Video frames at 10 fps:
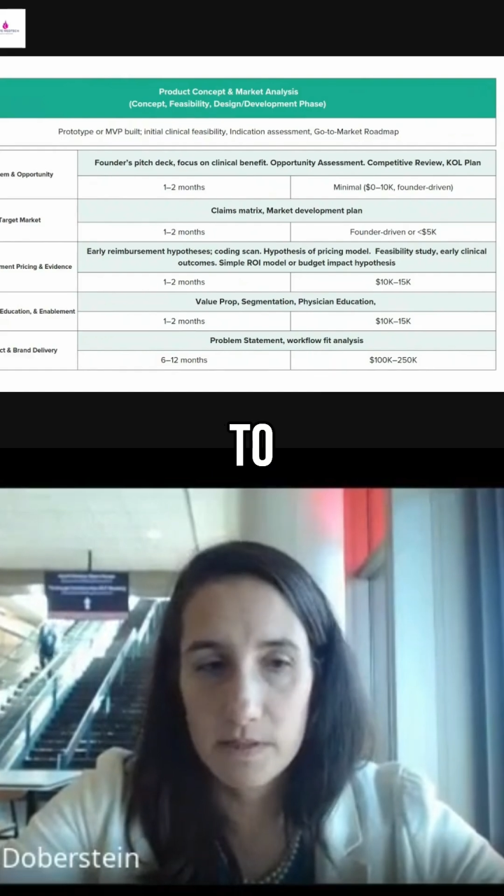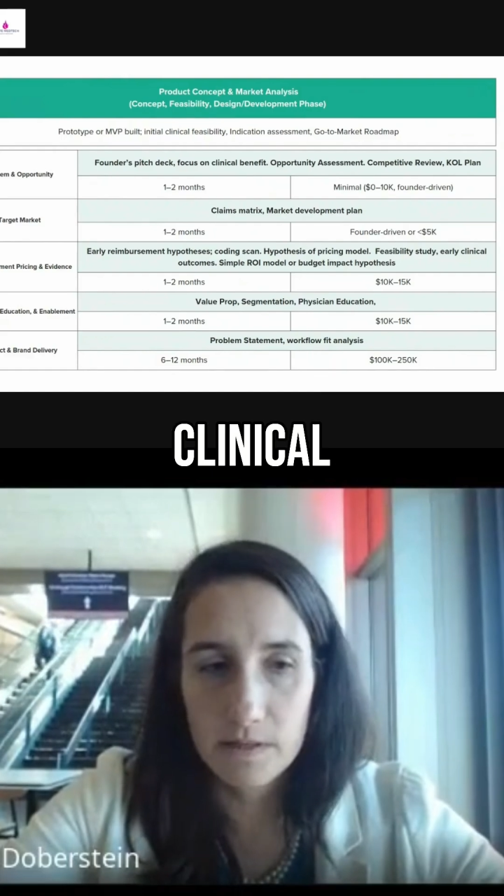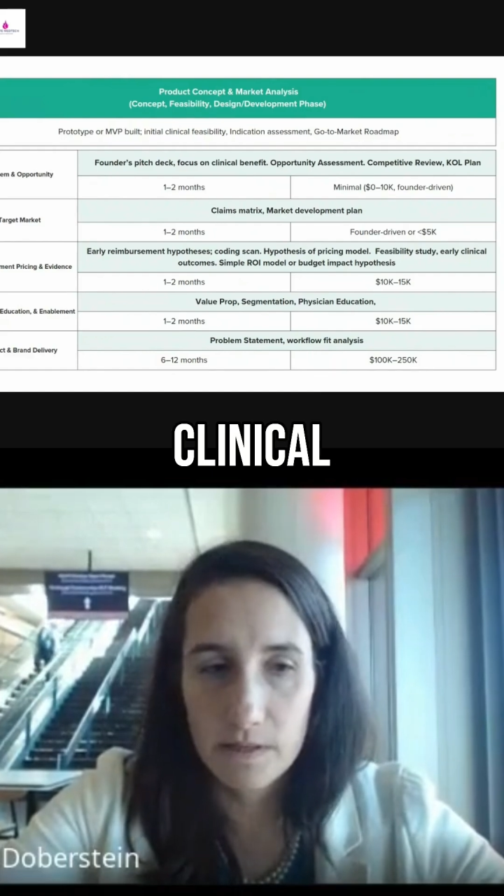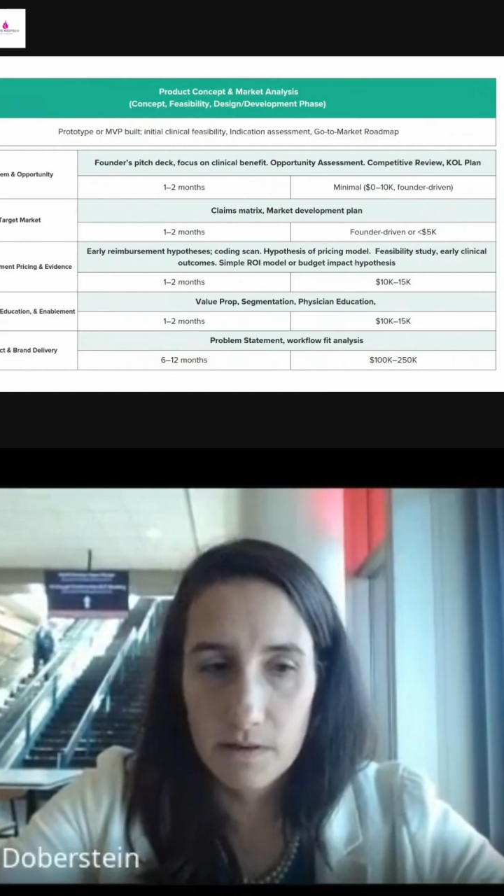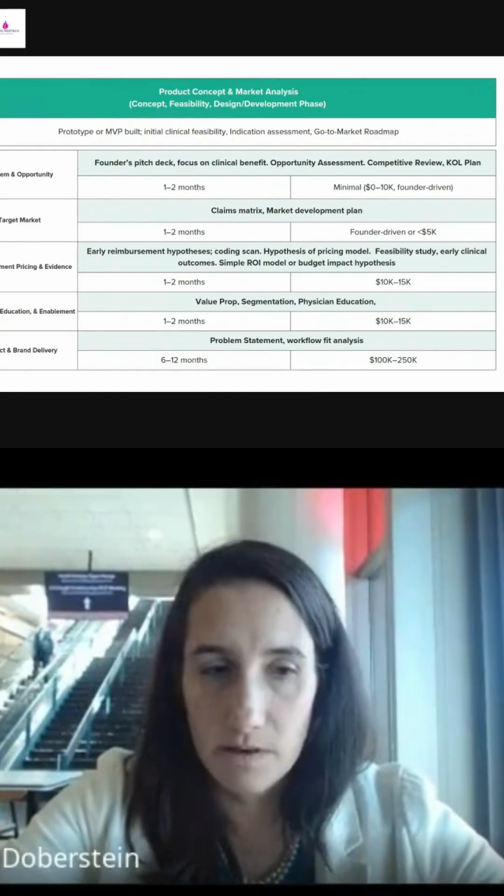
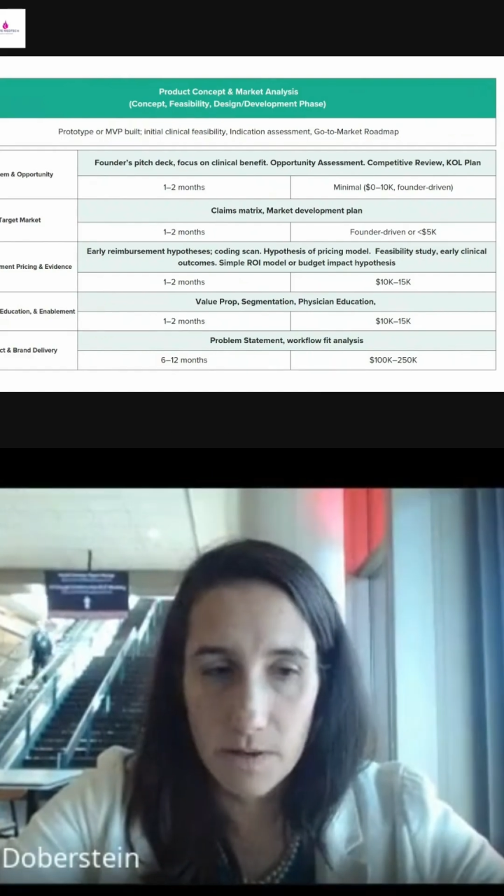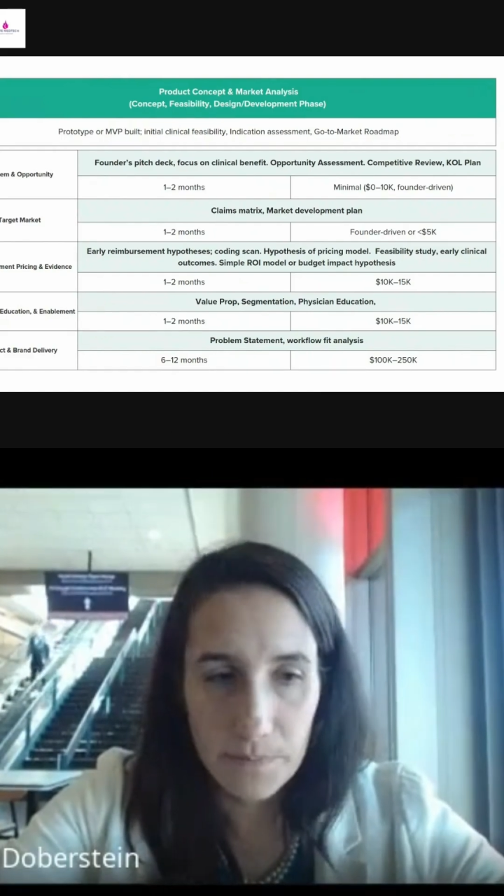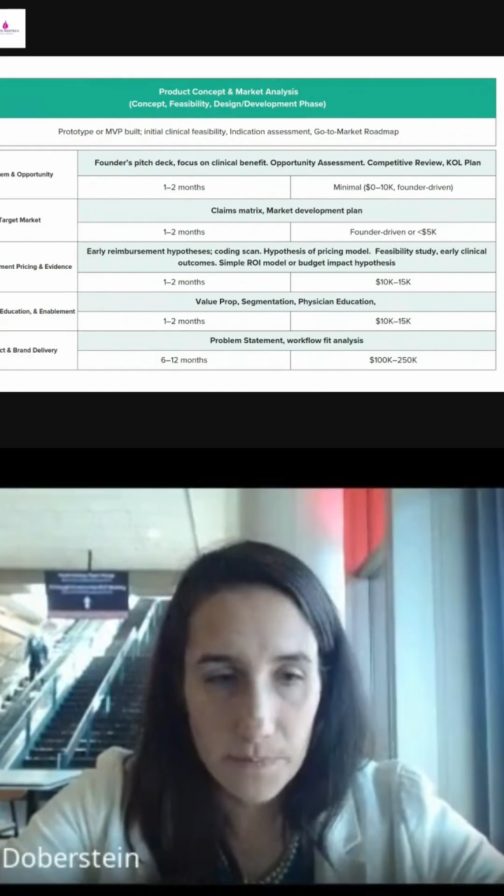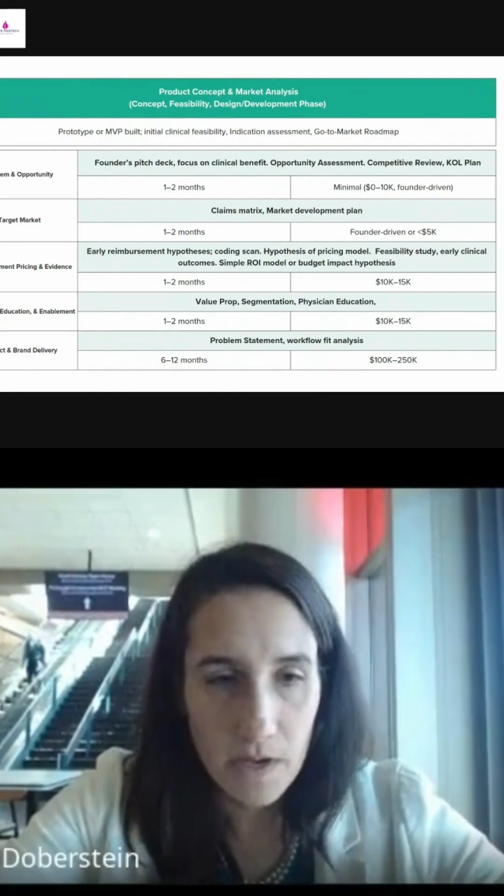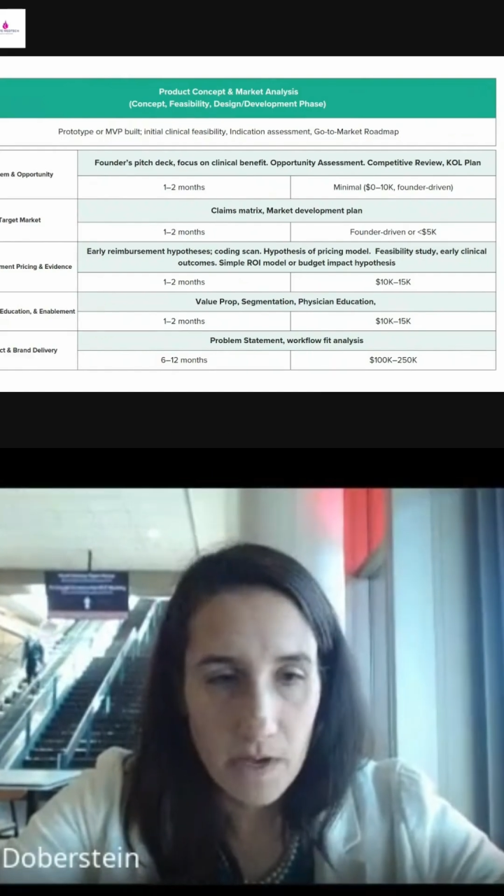
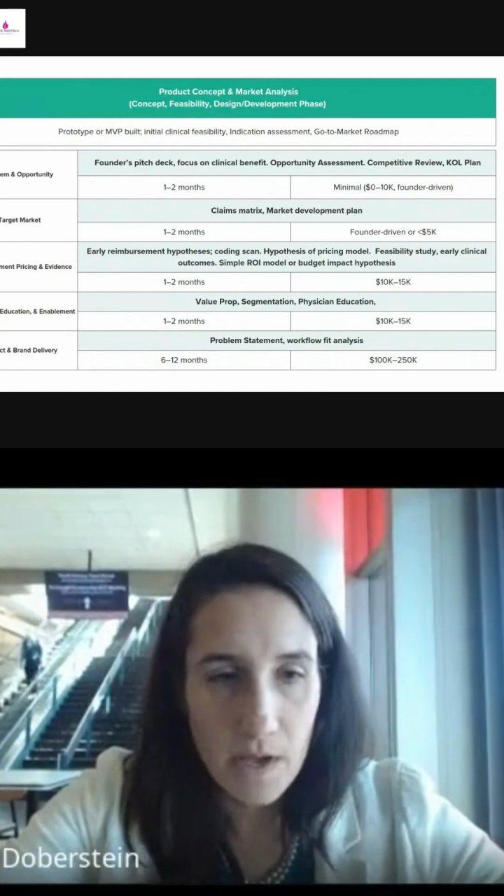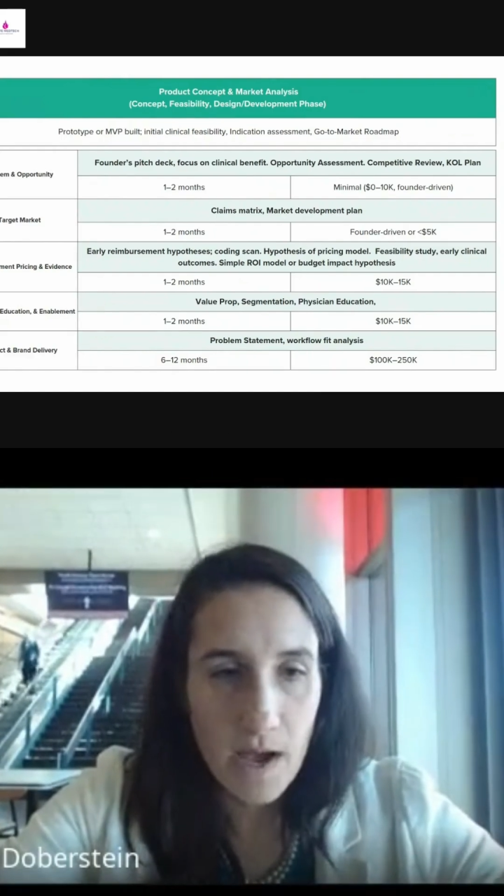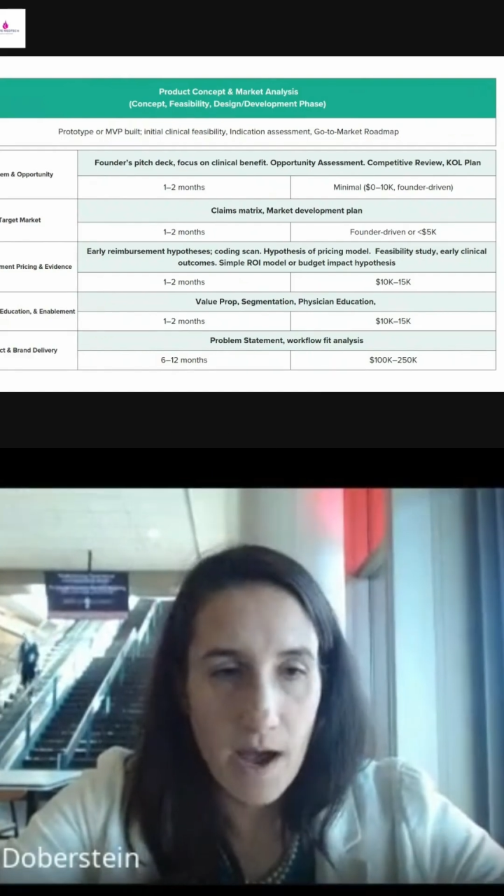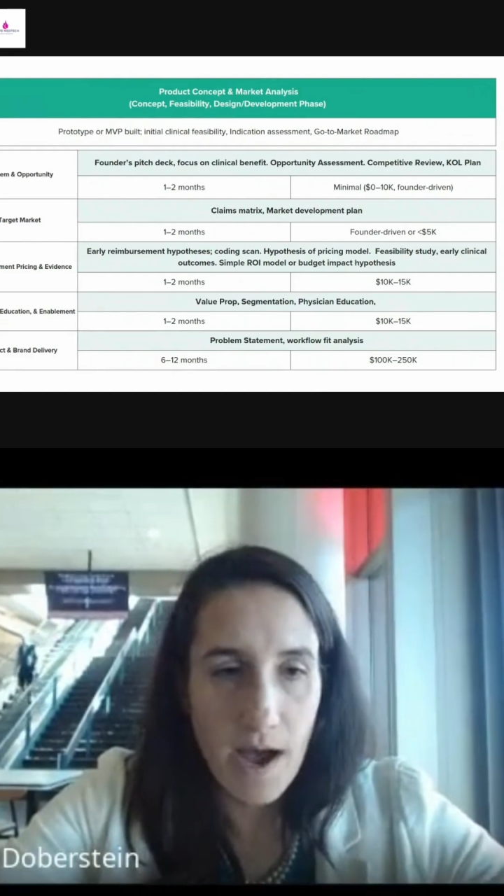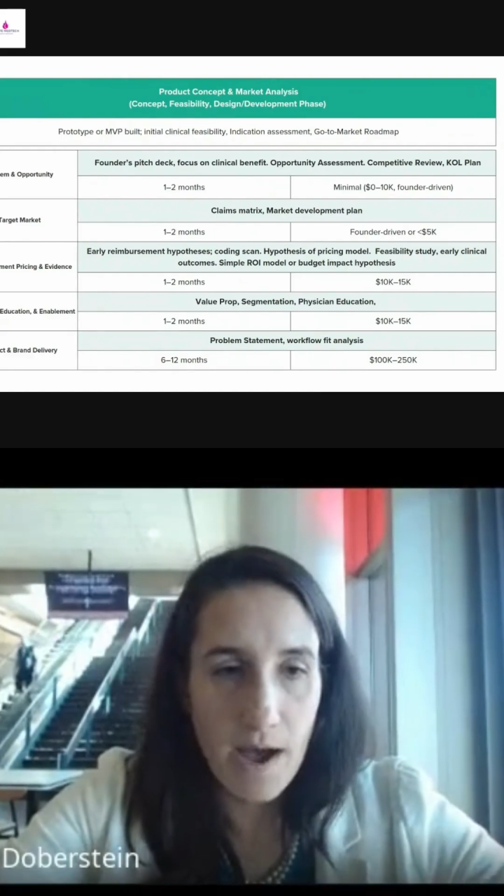
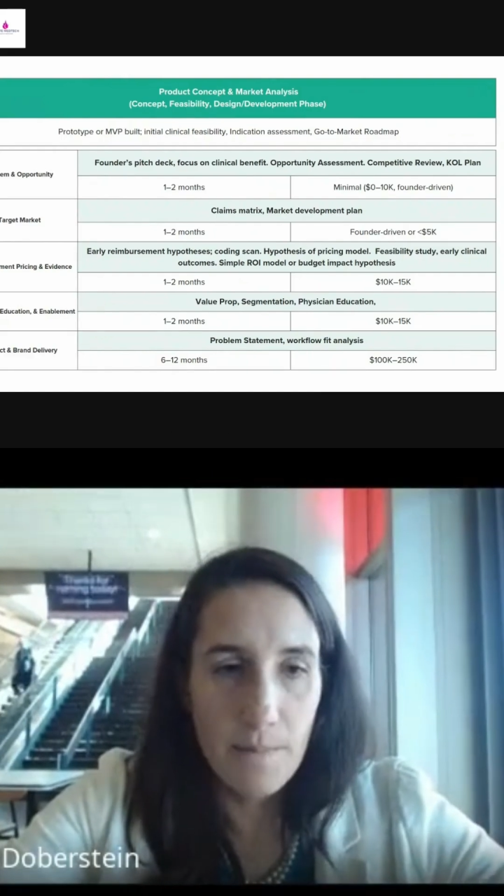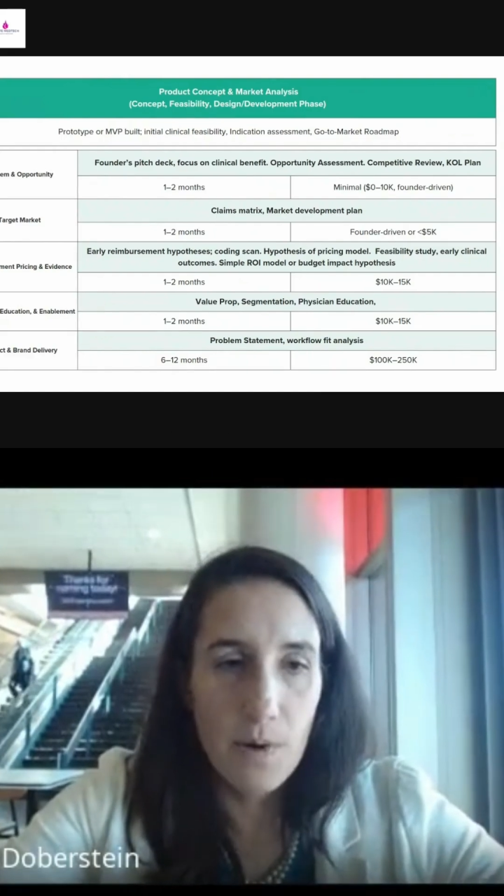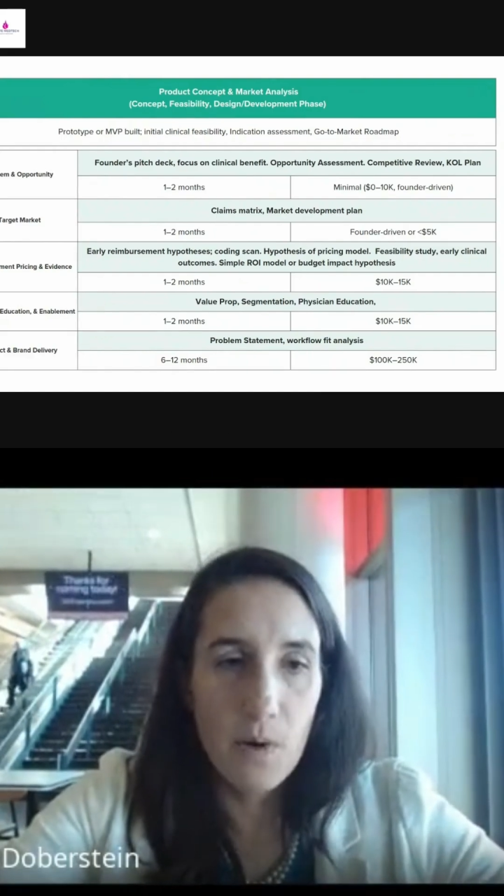clinical?